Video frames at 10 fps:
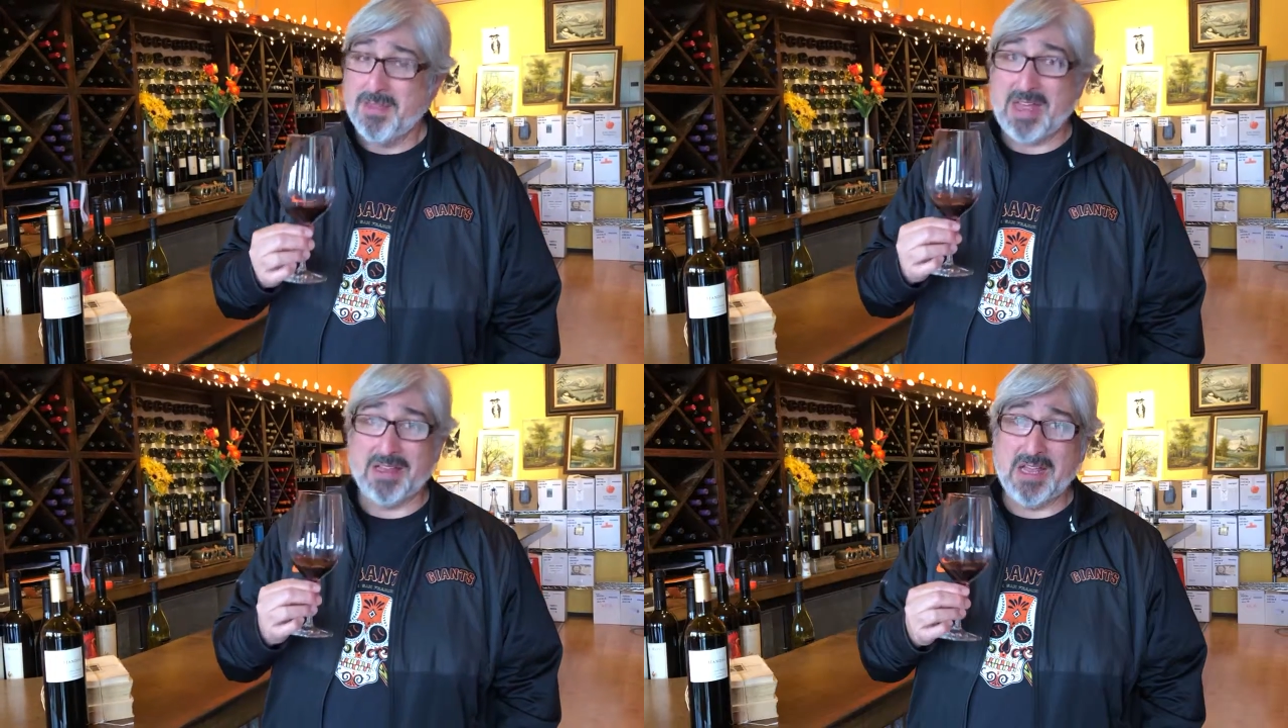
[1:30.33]

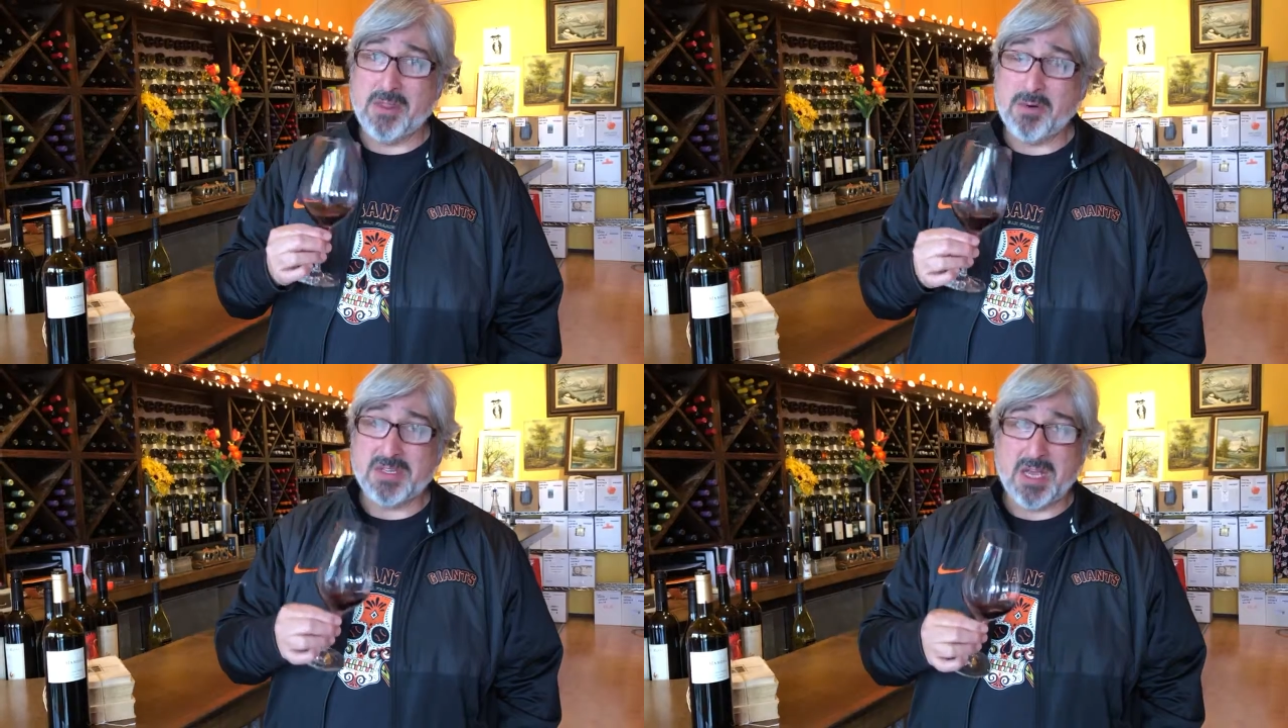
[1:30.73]
That
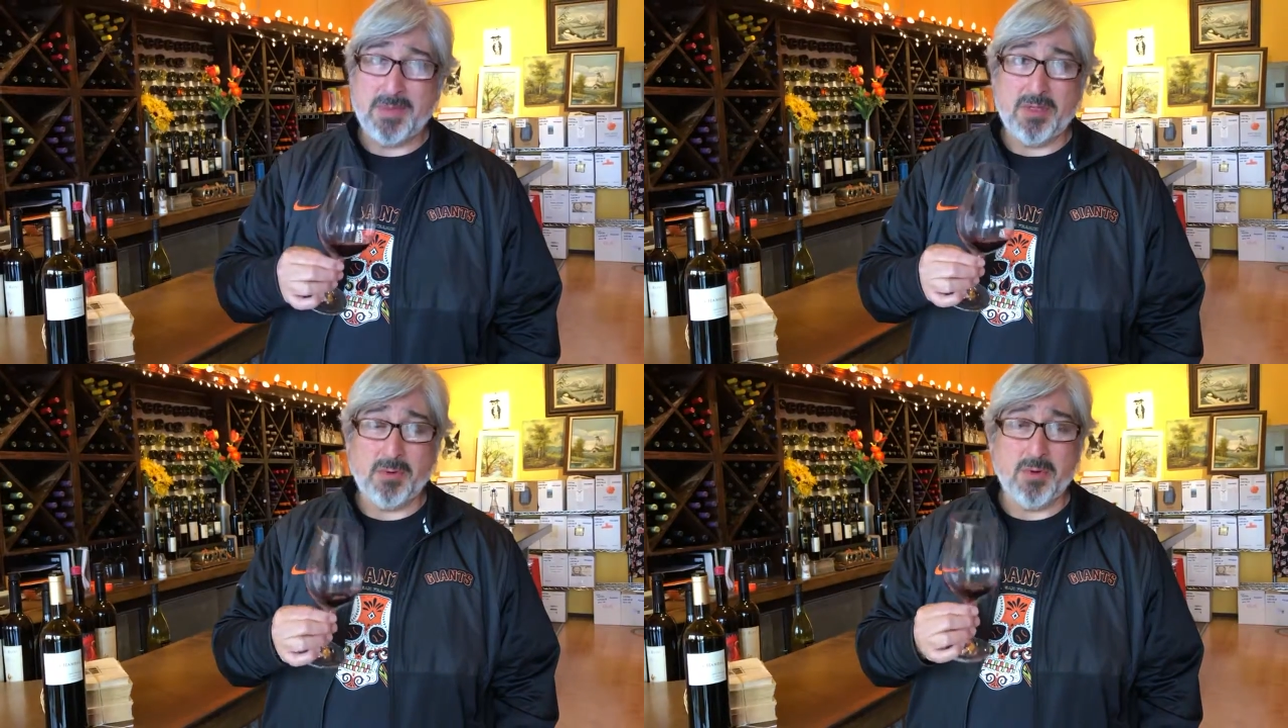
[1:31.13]
leather is
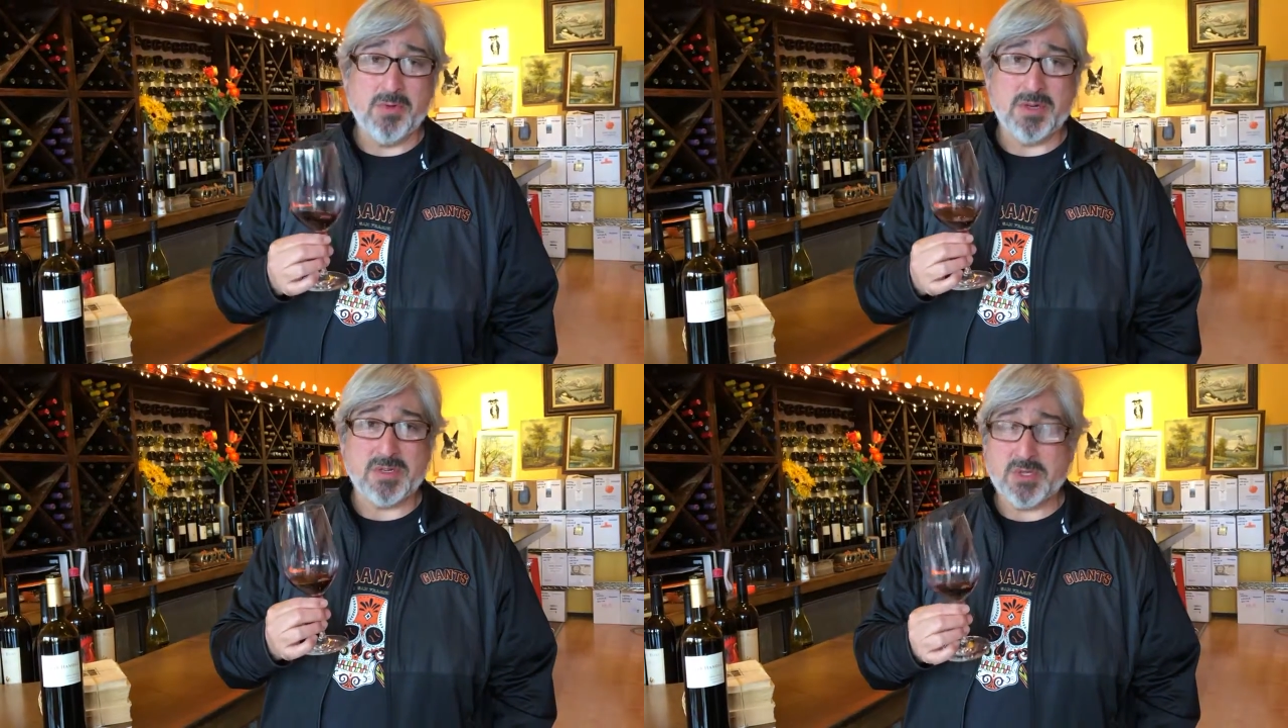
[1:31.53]
coming
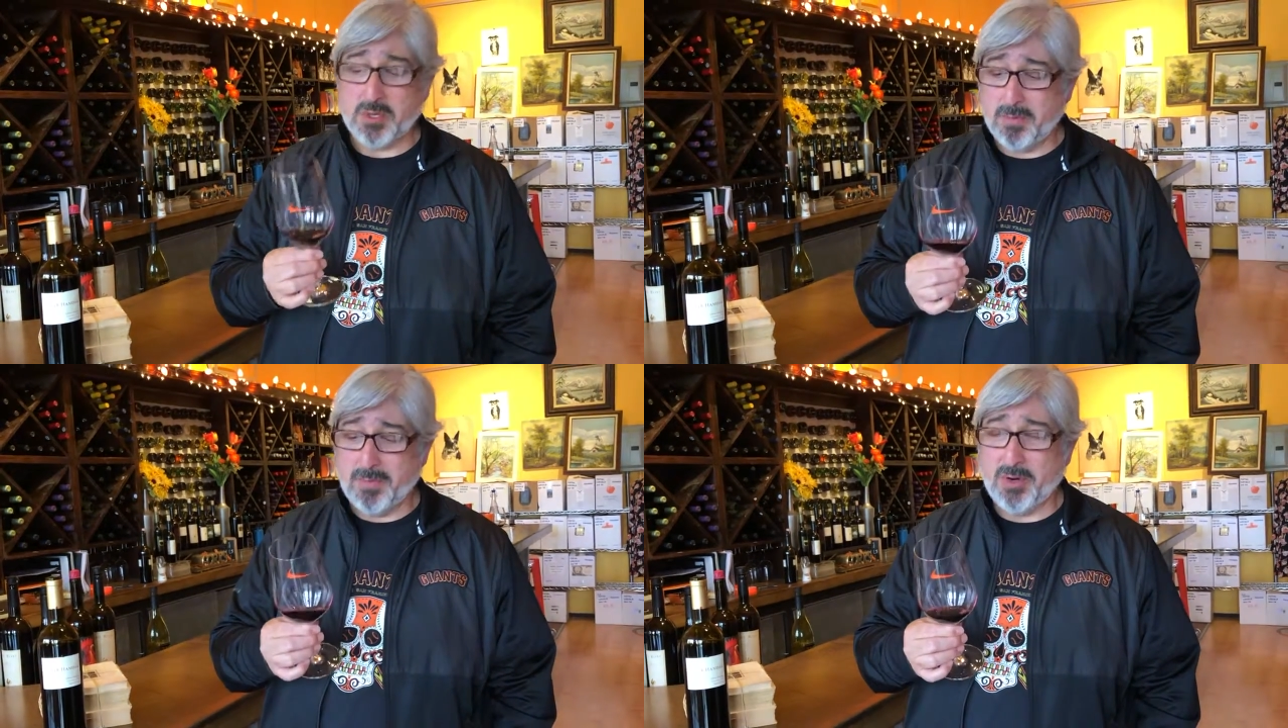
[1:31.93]
through. There's a
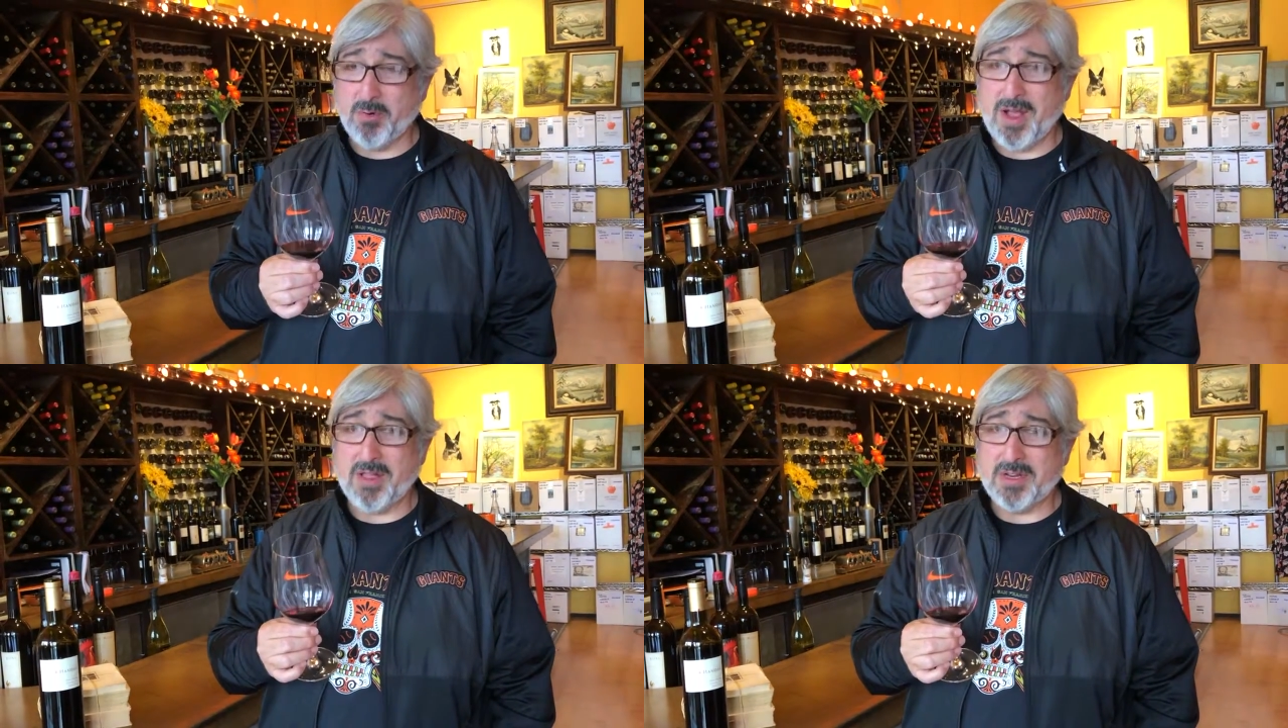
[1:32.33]
certain
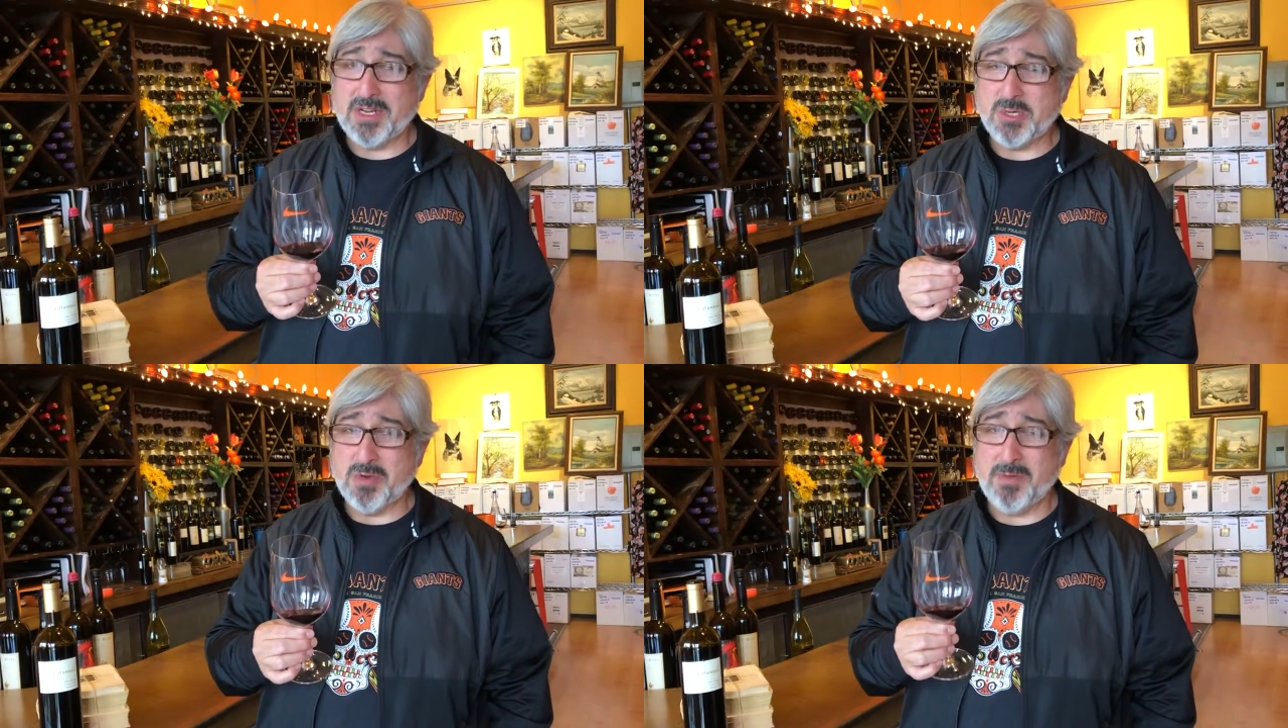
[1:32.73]

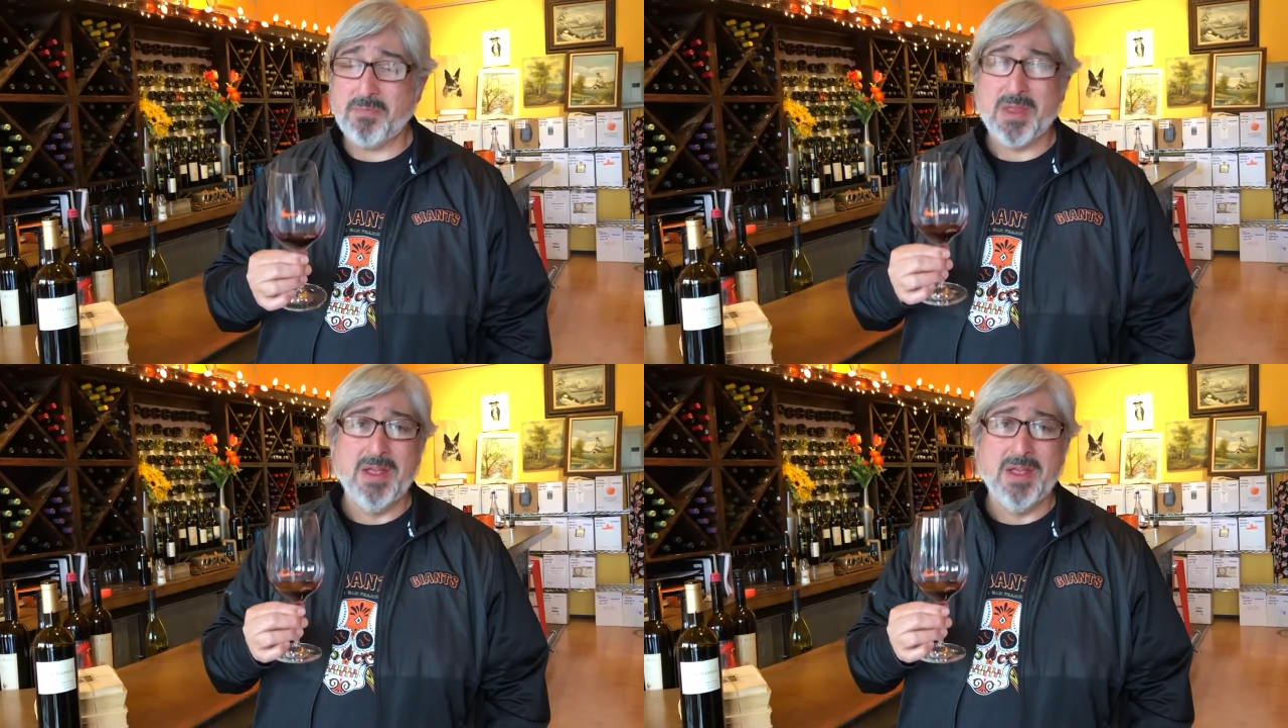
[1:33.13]
minerality to it.